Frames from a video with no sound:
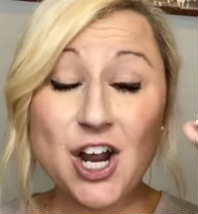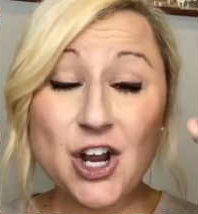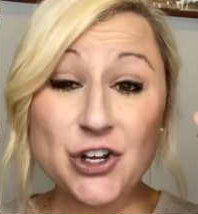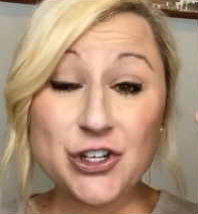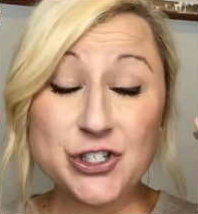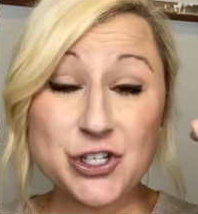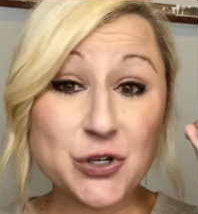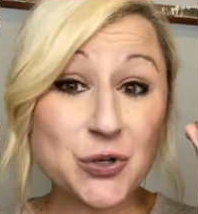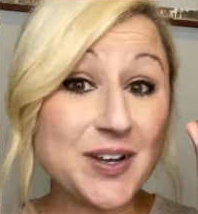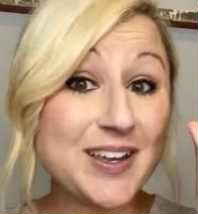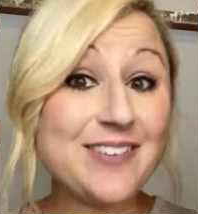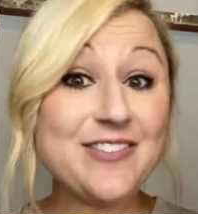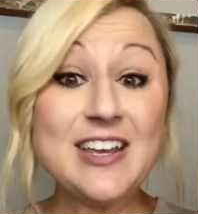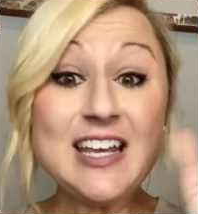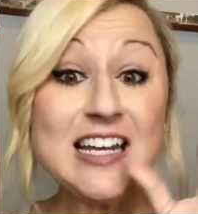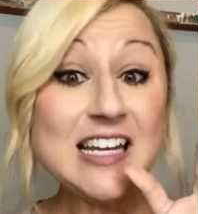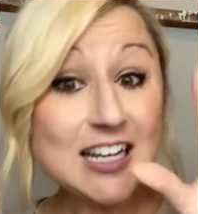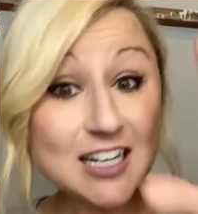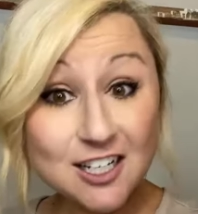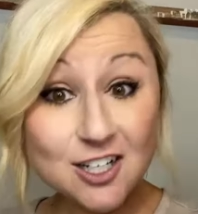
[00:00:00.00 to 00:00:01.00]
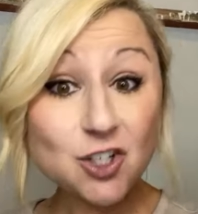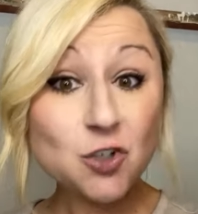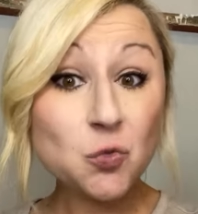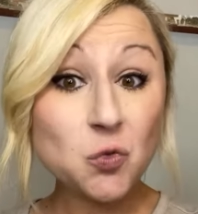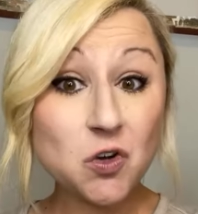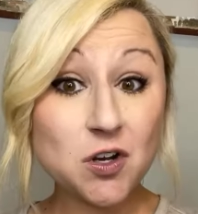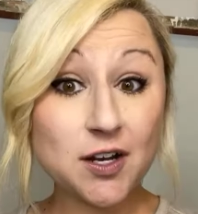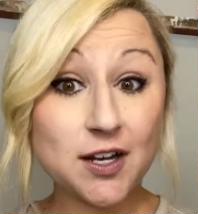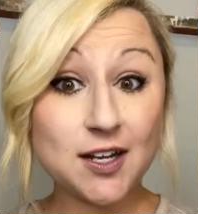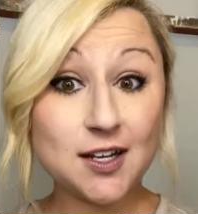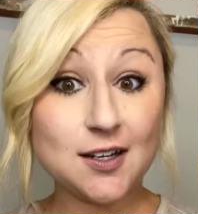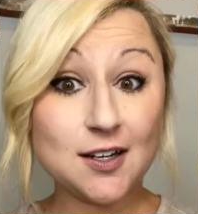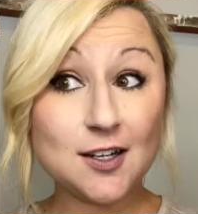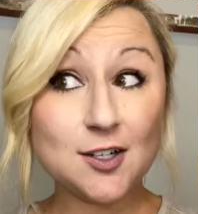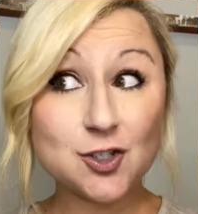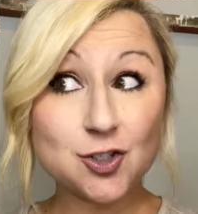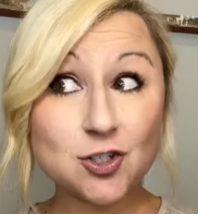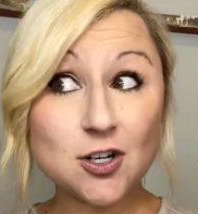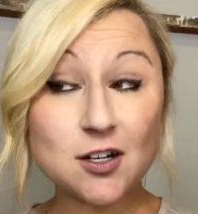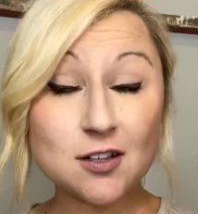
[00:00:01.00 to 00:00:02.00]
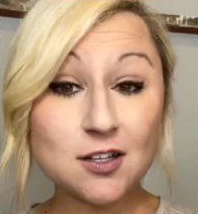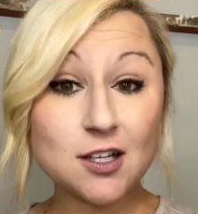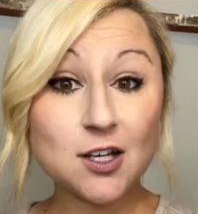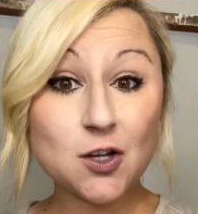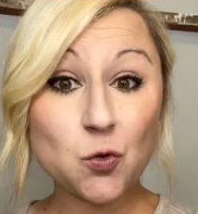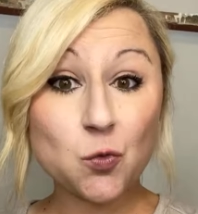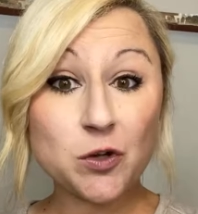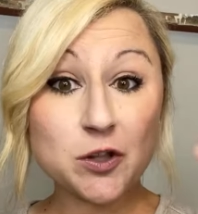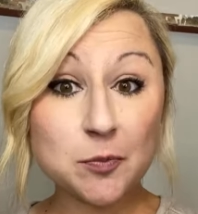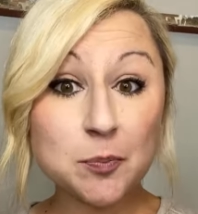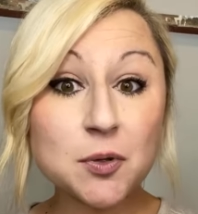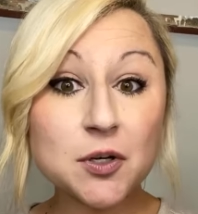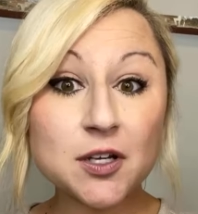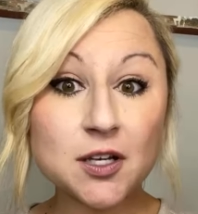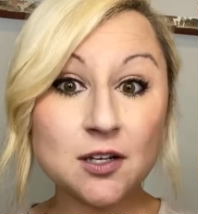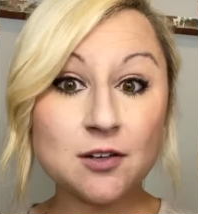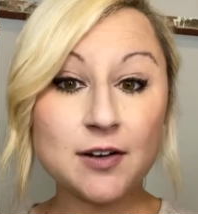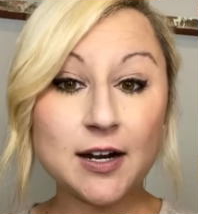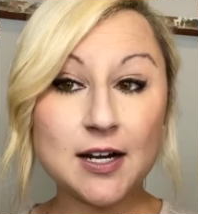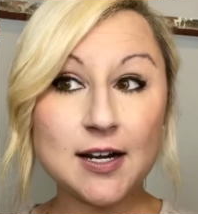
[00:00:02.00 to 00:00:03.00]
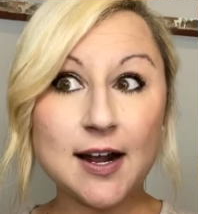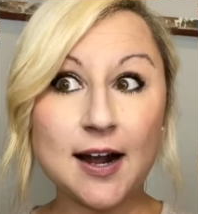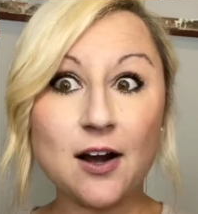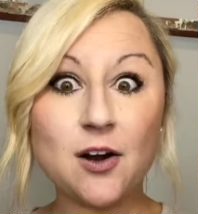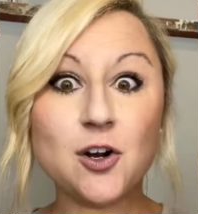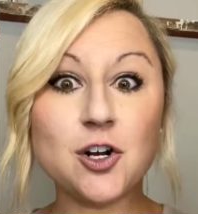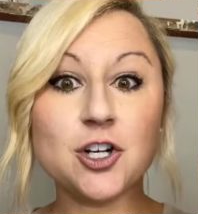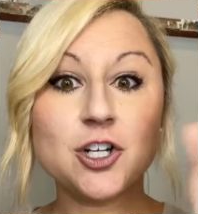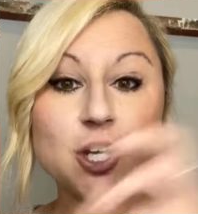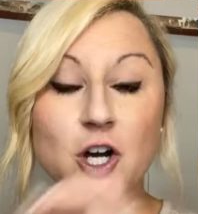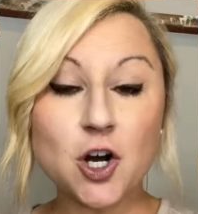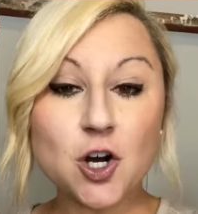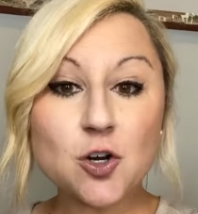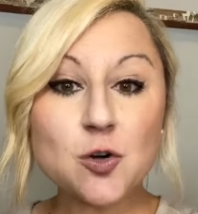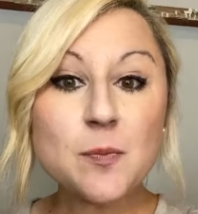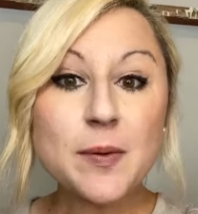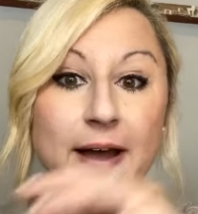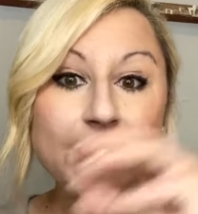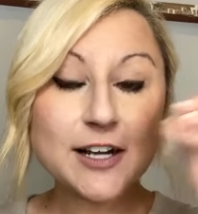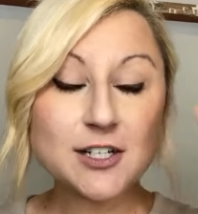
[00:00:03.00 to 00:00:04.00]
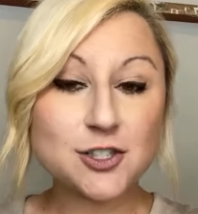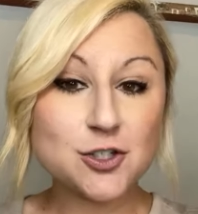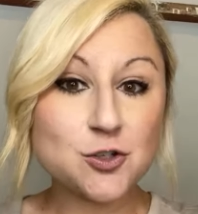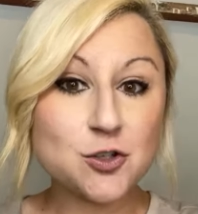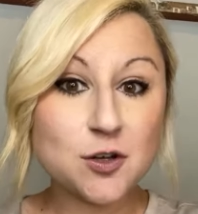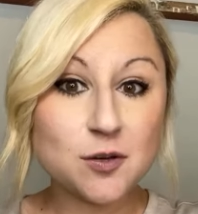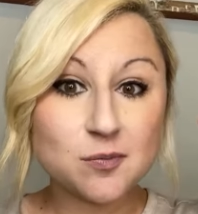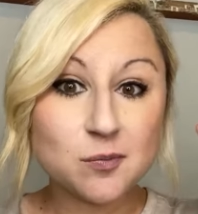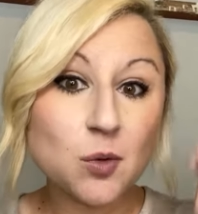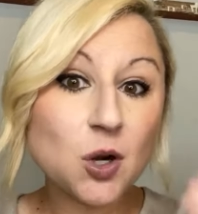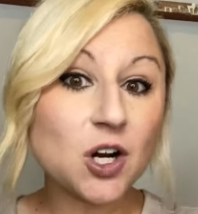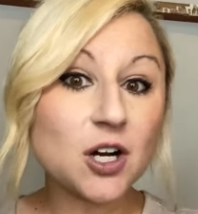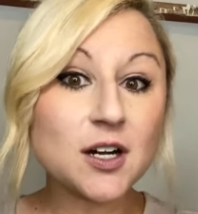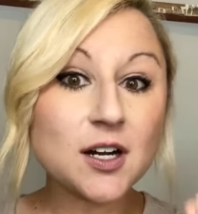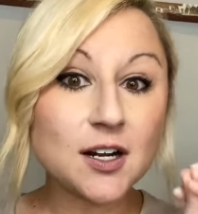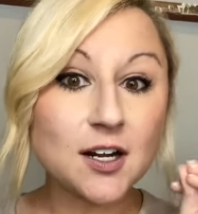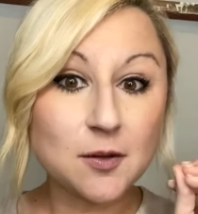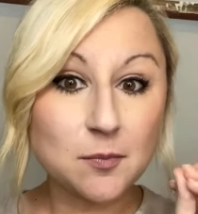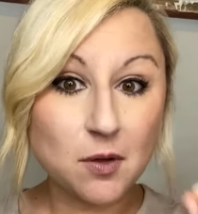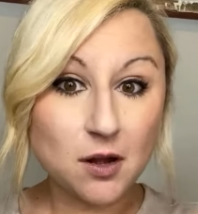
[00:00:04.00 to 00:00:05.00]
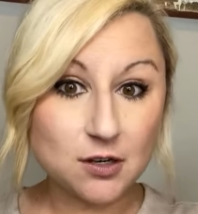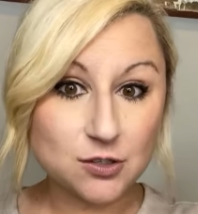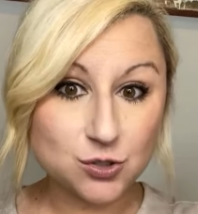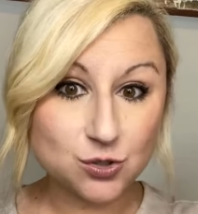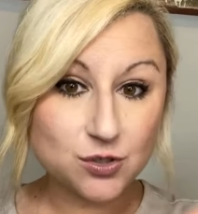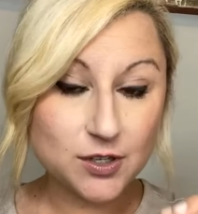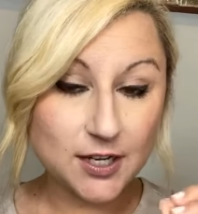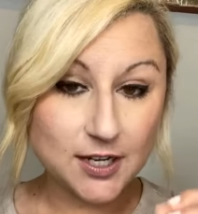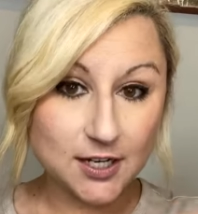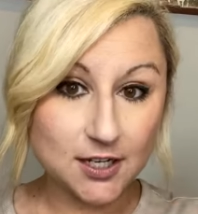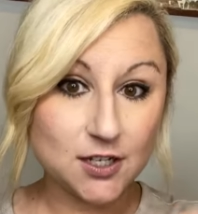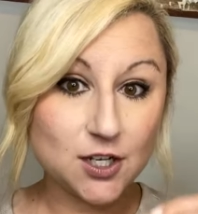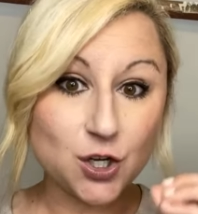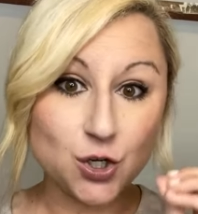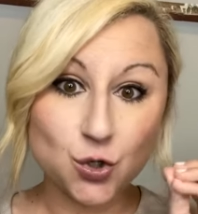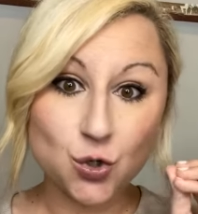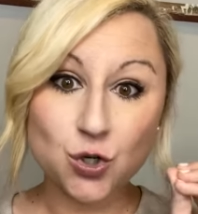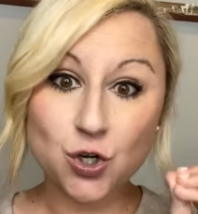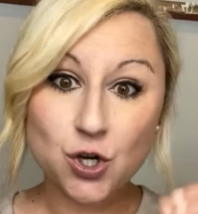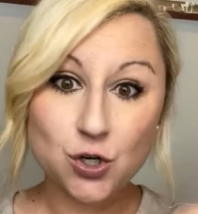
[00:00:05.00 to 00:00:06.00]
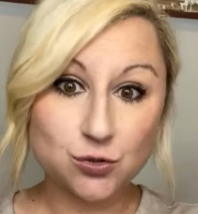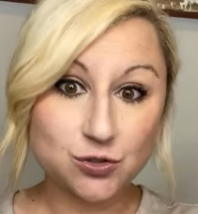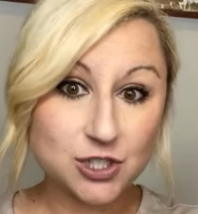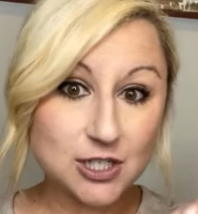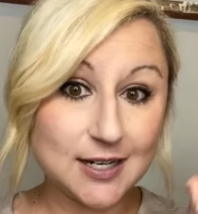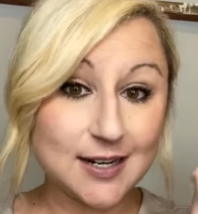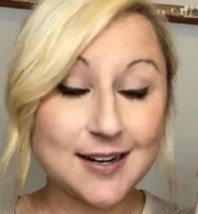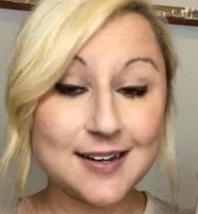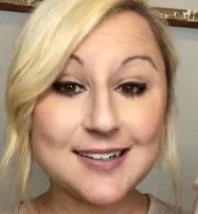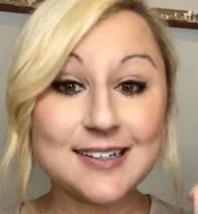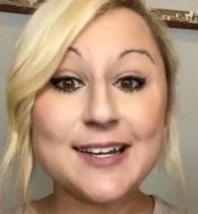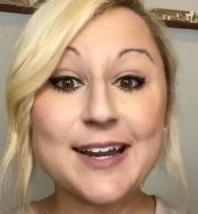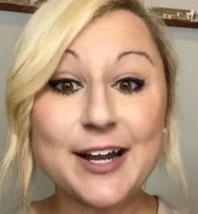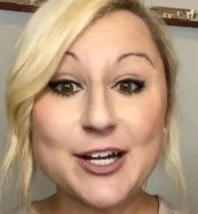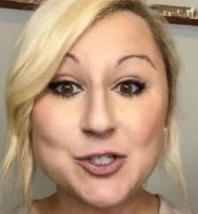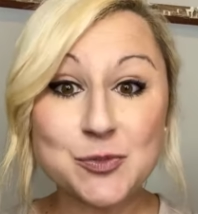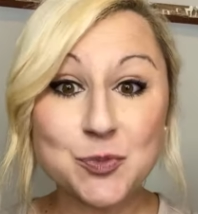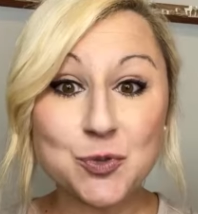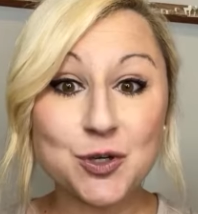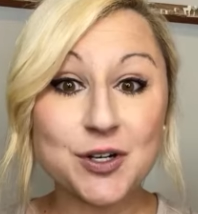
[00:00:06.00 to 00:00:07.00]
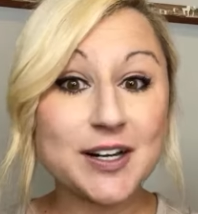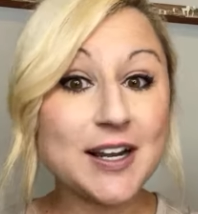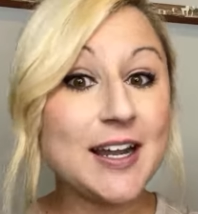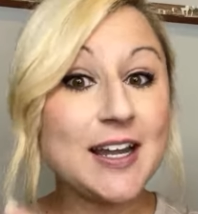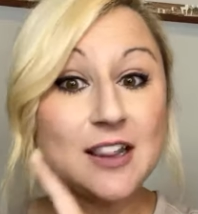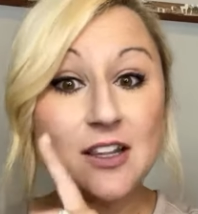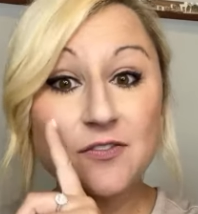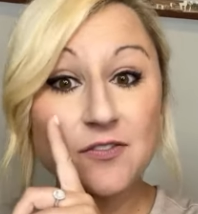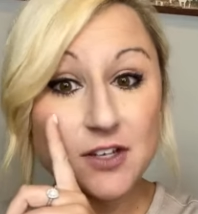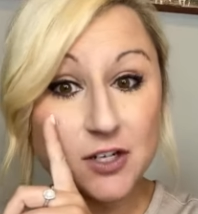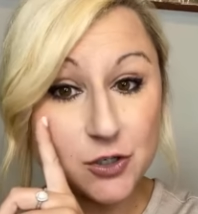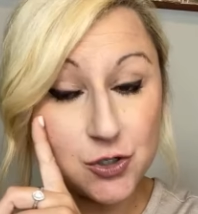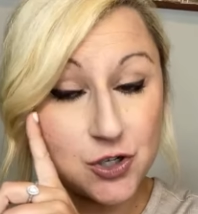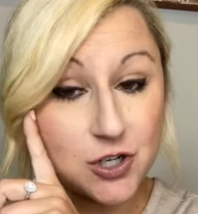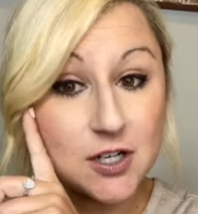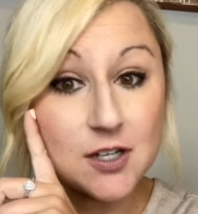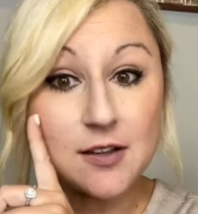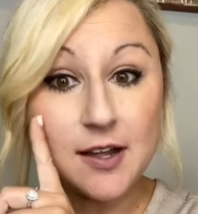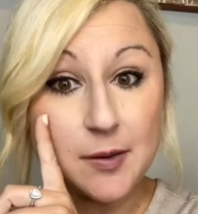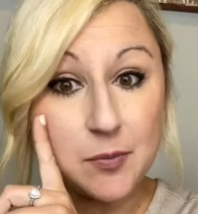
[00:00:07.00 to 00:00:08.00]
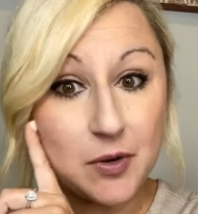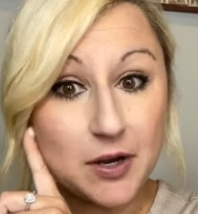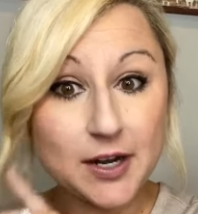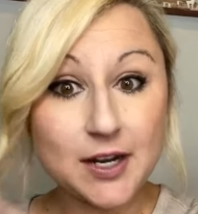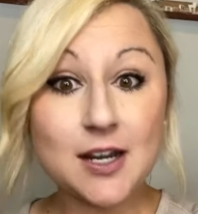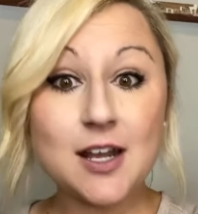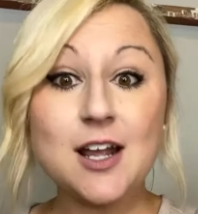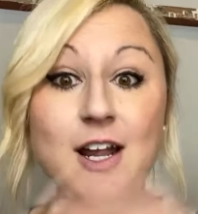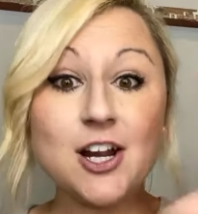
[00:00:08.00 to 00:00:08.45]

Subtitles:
So if anyone is struggling with booking right now, go back to the marketing module in your coaching dashboard in the video training library.